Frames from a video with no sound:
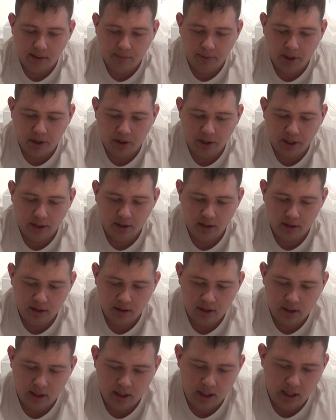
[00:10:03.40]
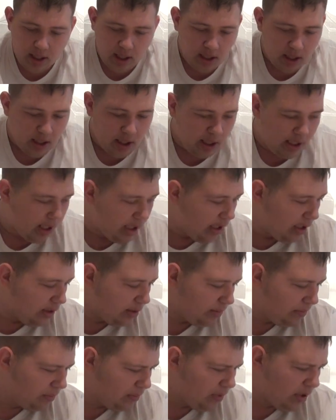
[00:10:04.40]
about it.
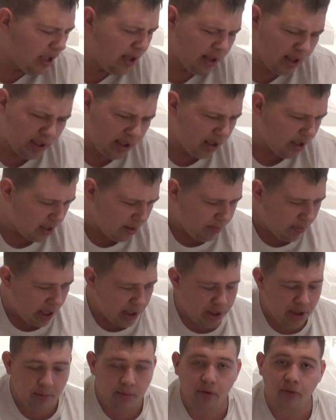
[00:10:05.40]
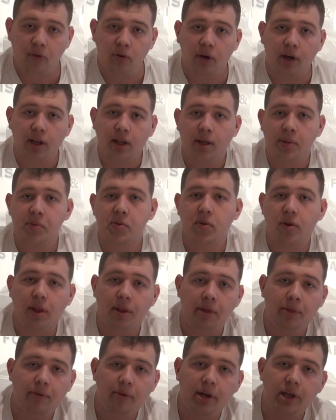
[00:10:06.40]
I think I did mention before it comes with a
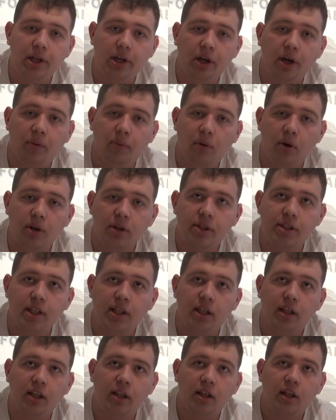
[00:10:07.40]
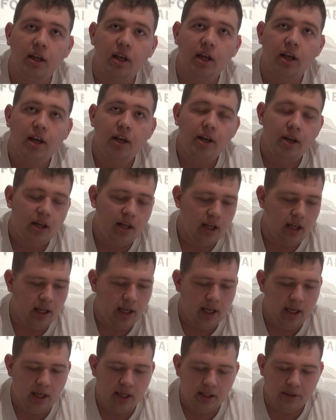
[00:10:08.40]
3-year warranty
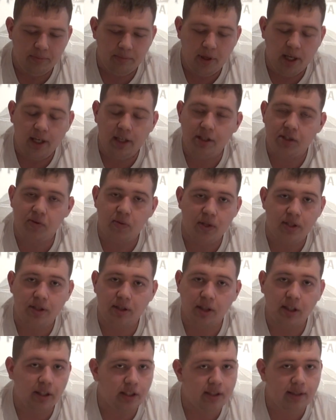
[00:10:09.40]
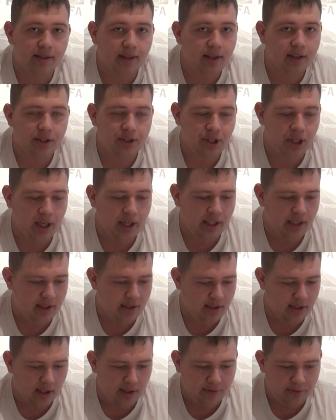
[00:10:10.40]
and made in Switzerland. It's not the Chinese
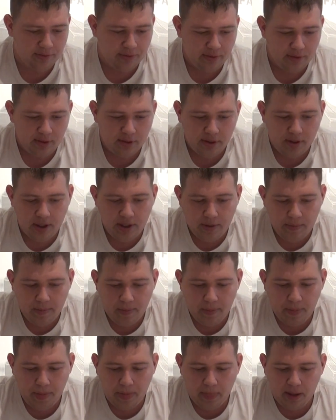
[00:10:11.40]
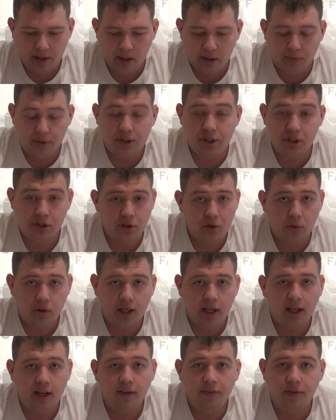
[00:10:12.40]
stuff, which is
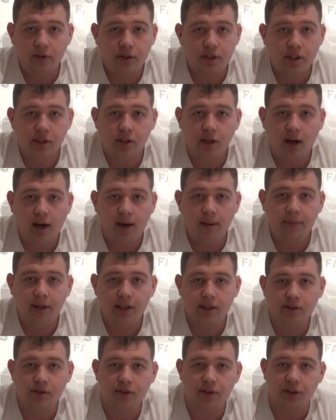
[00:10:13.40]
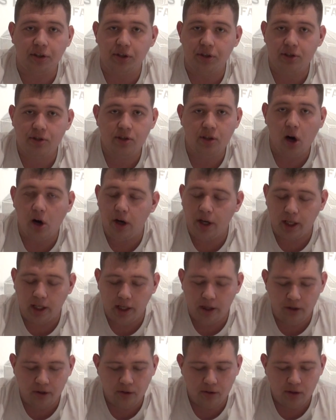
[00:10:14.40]
okay if you're just a hobbyist or starting
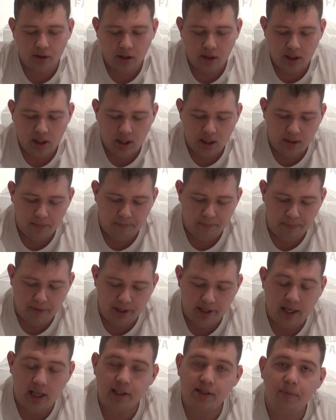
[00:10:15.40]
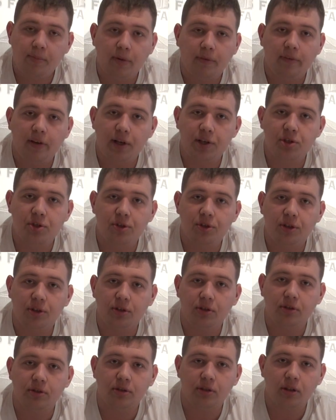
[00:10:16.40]
out, but as a
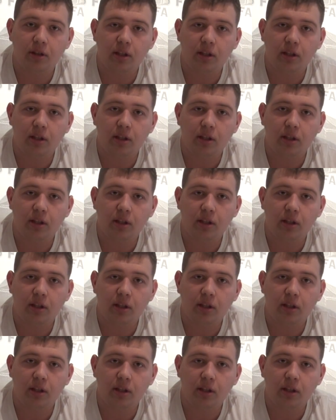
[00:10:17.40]
professional